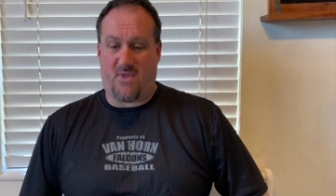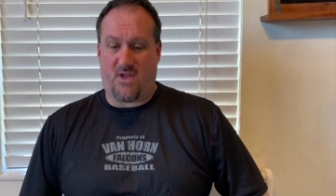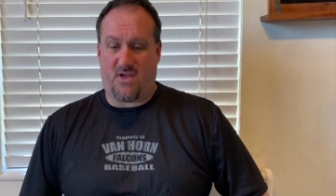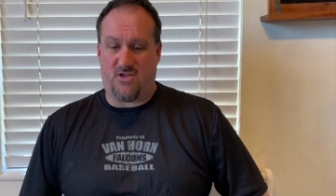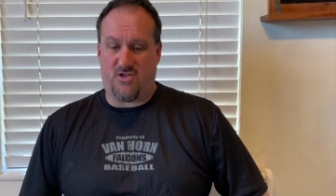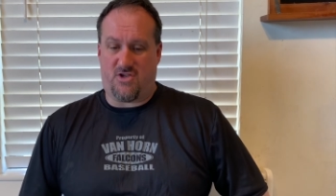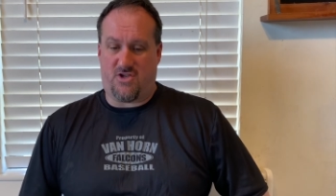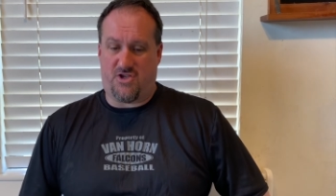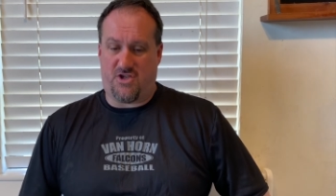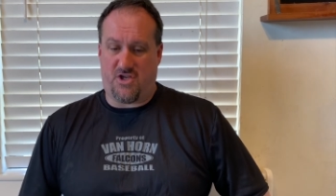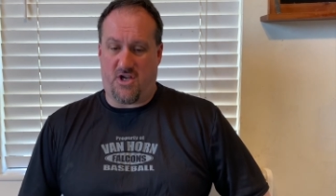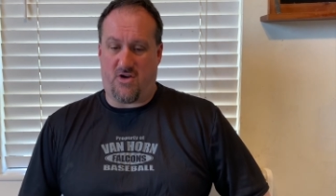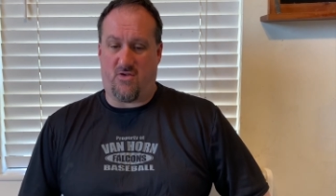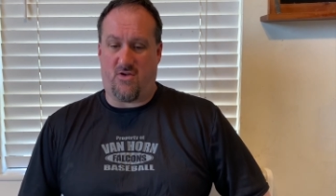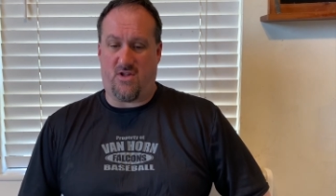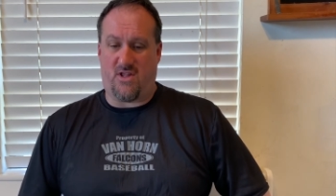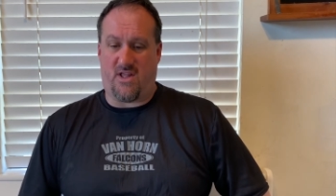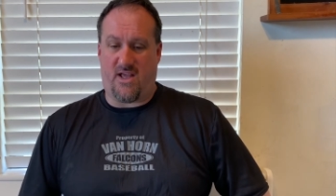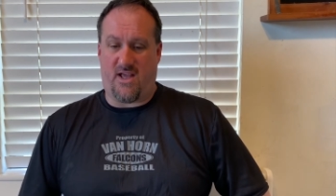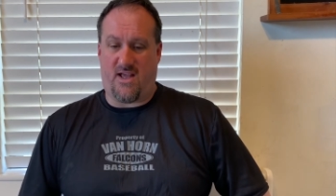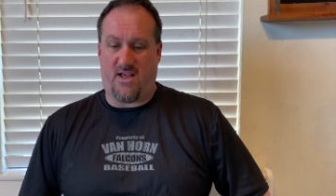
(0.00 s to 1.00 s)

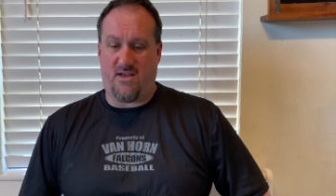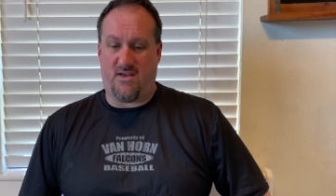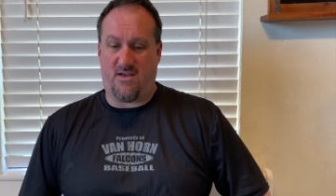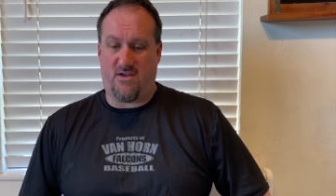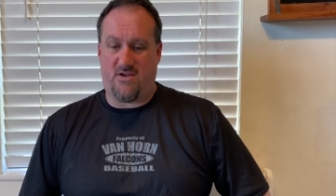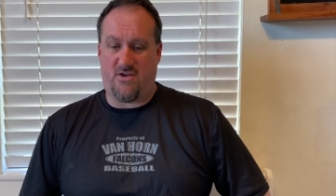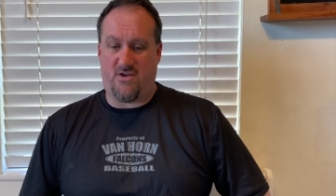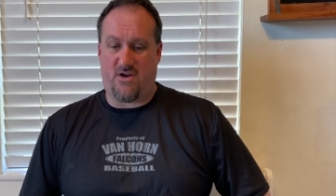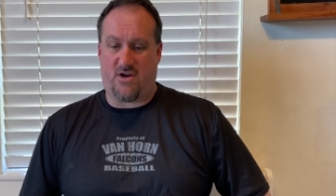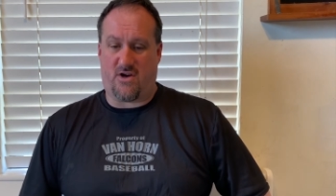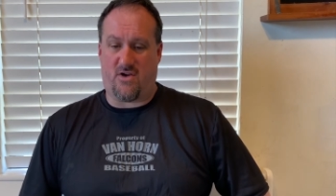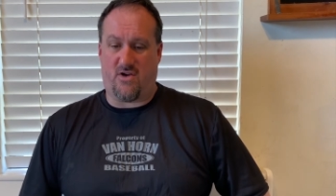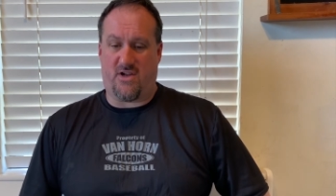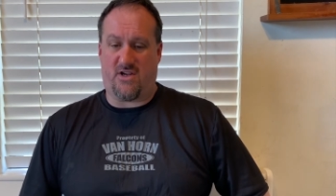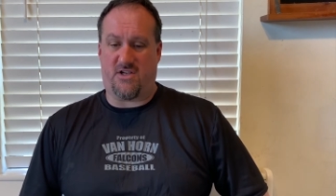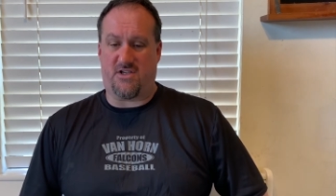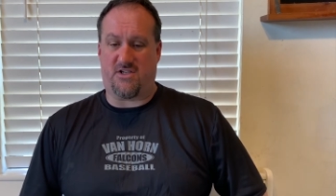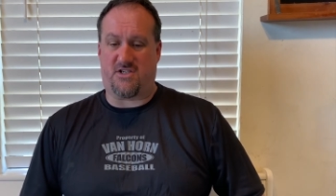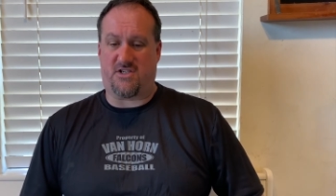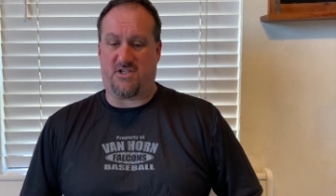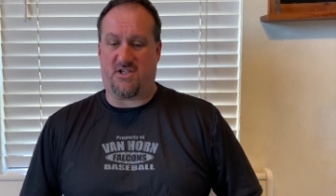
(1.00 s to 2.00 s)
Generally, you're going
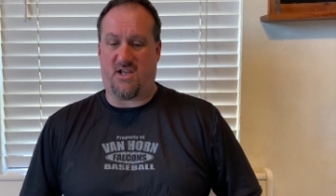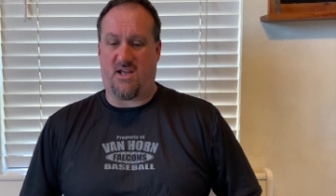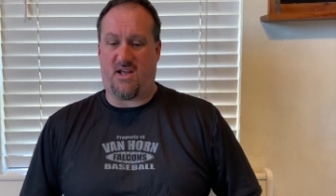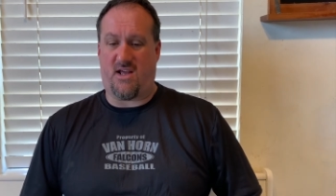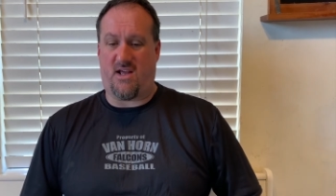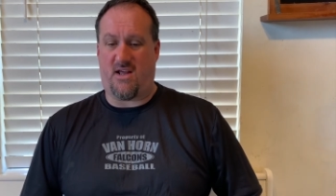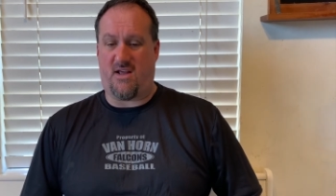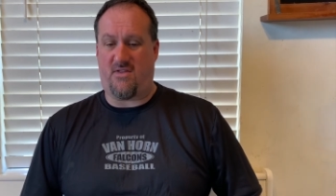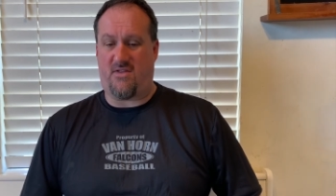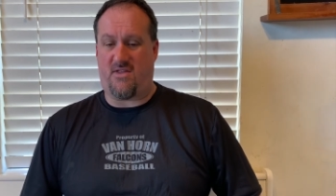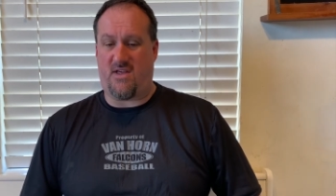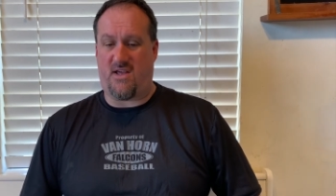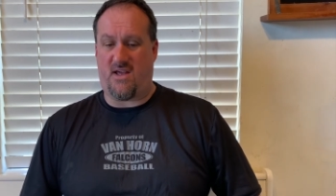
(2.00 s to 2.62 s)
to see